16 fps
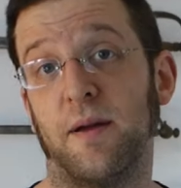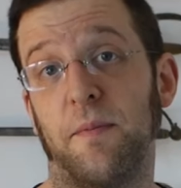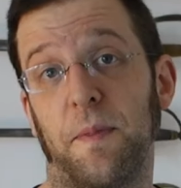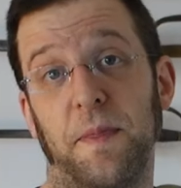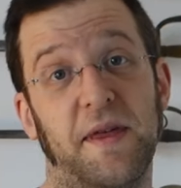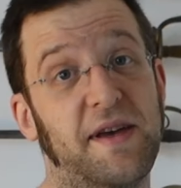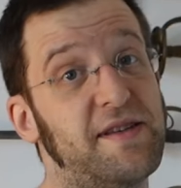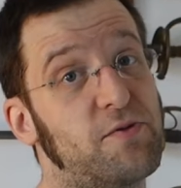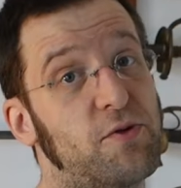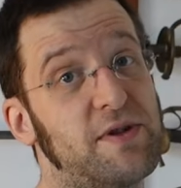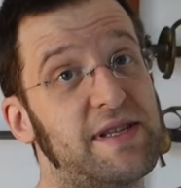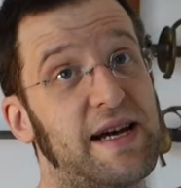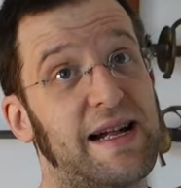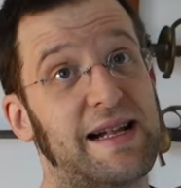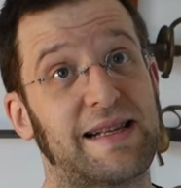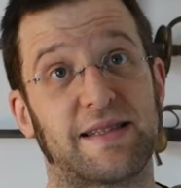This
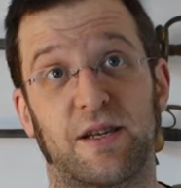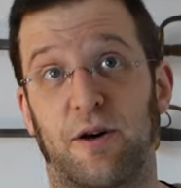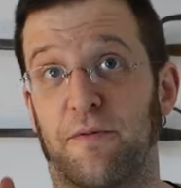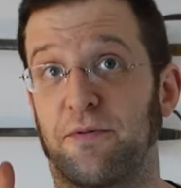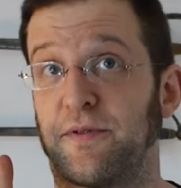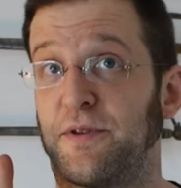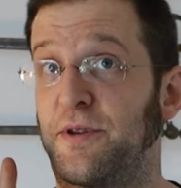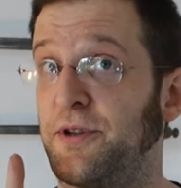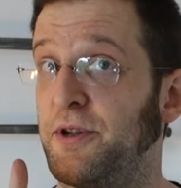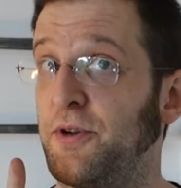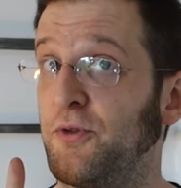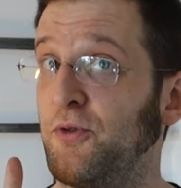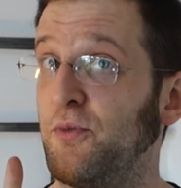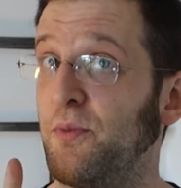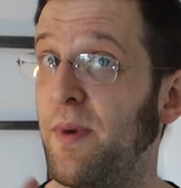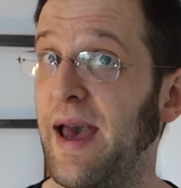results of
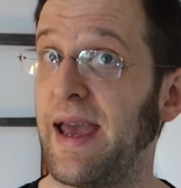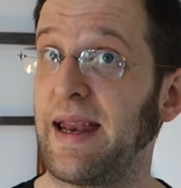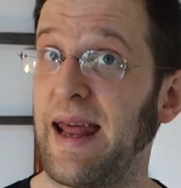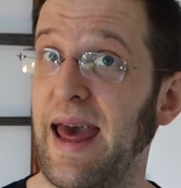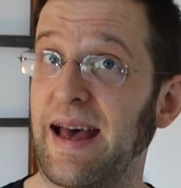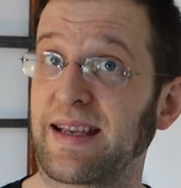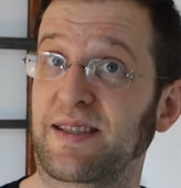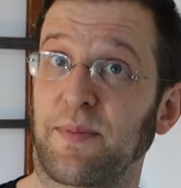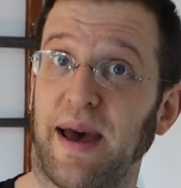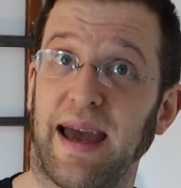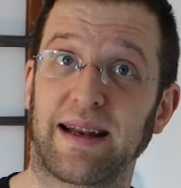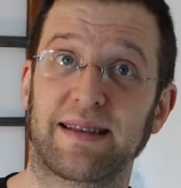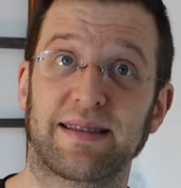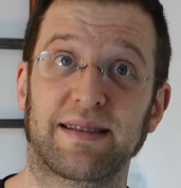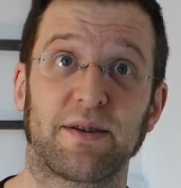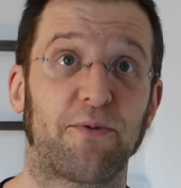two main
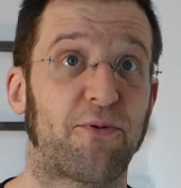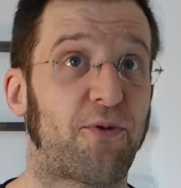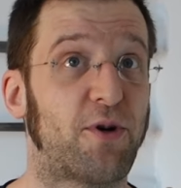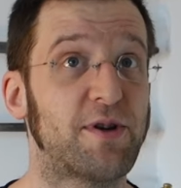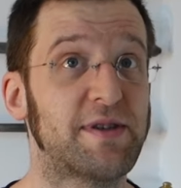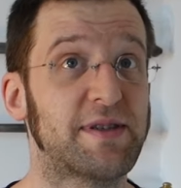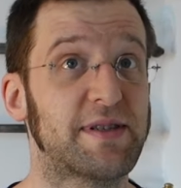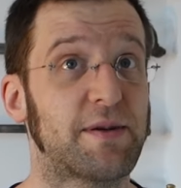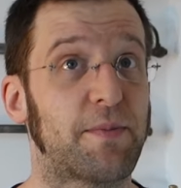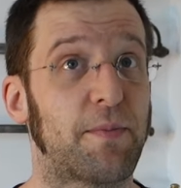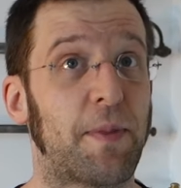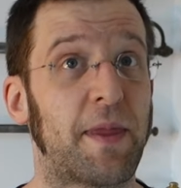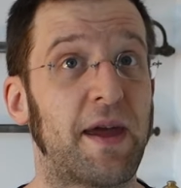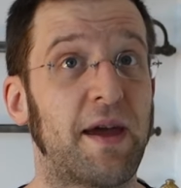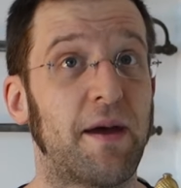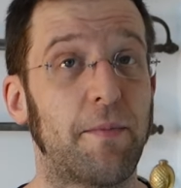aspects. First,
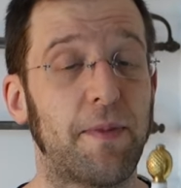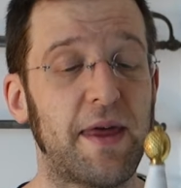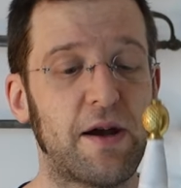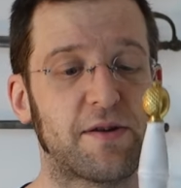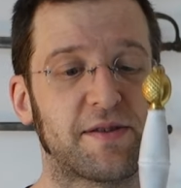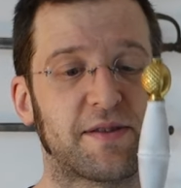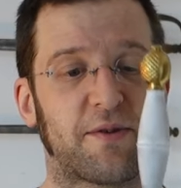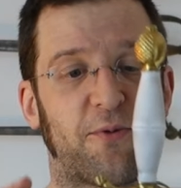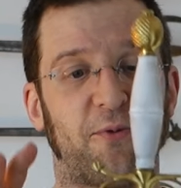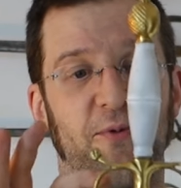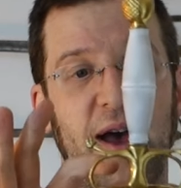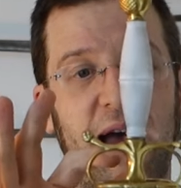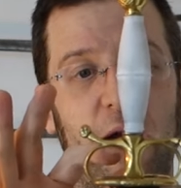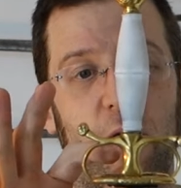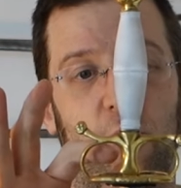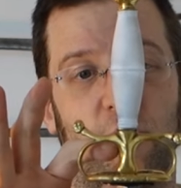there's a
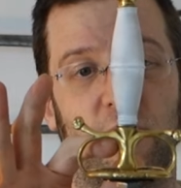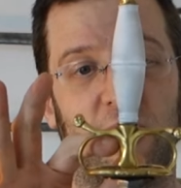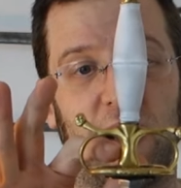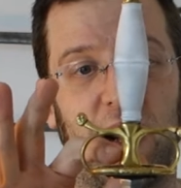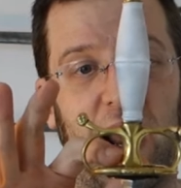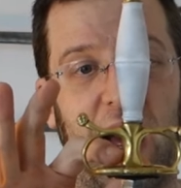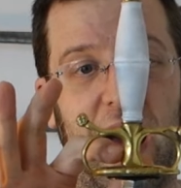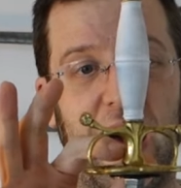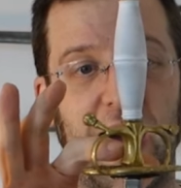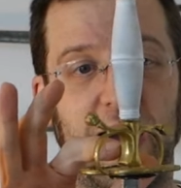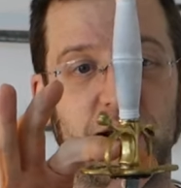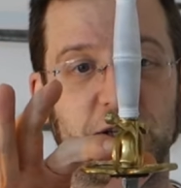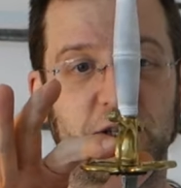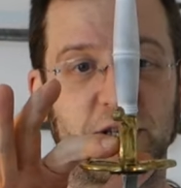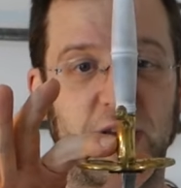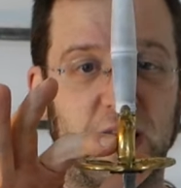very
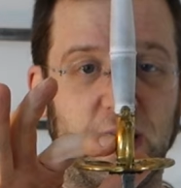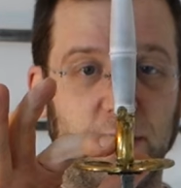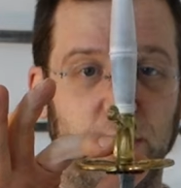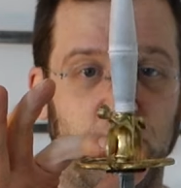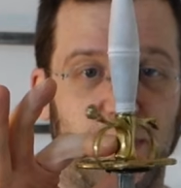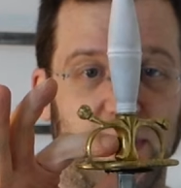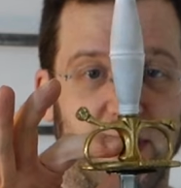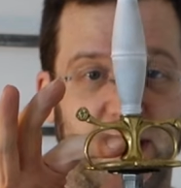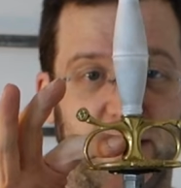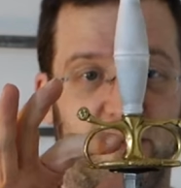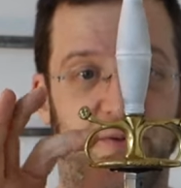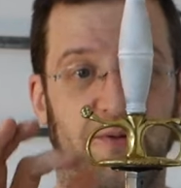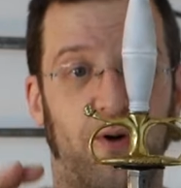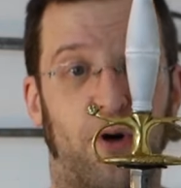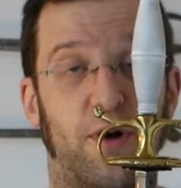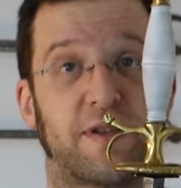large and big
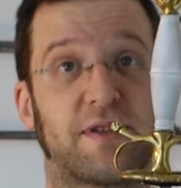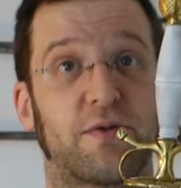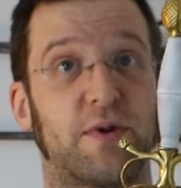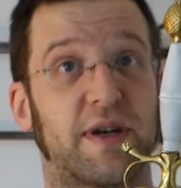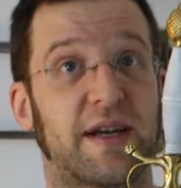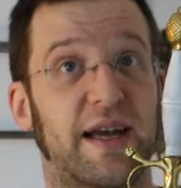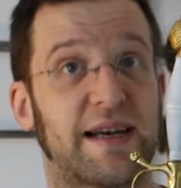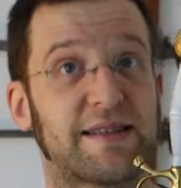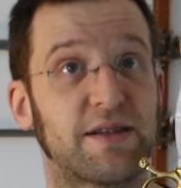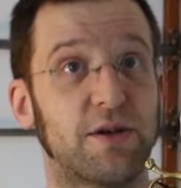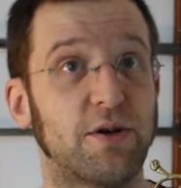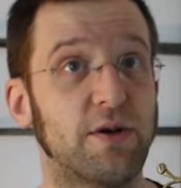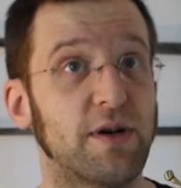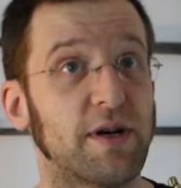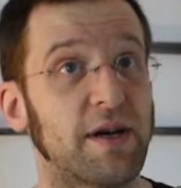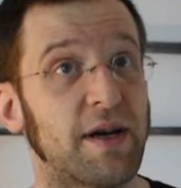4-3 casso,